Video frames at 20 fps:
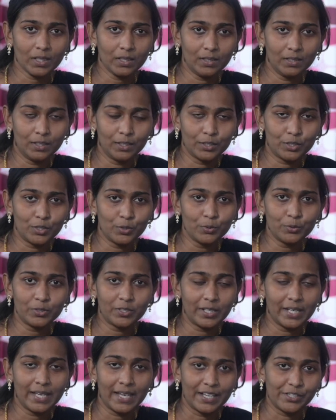
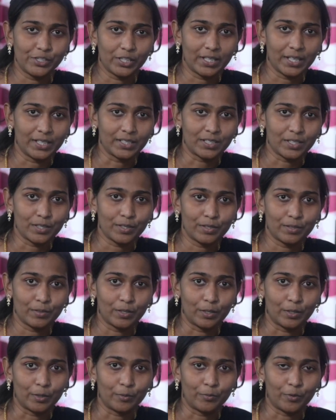2-3 educators
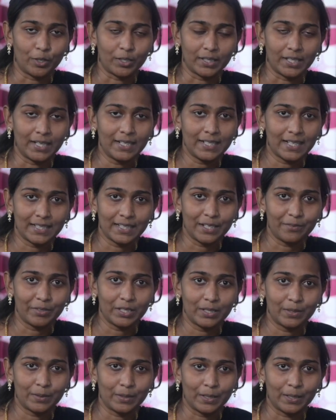for that, and they
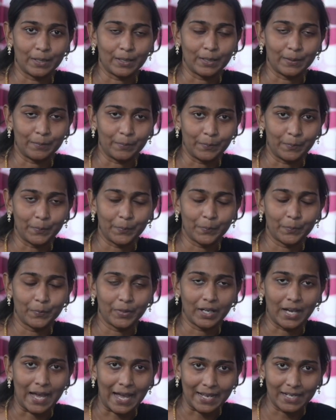were
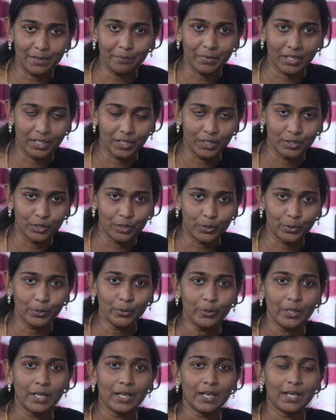Annie Mahindru,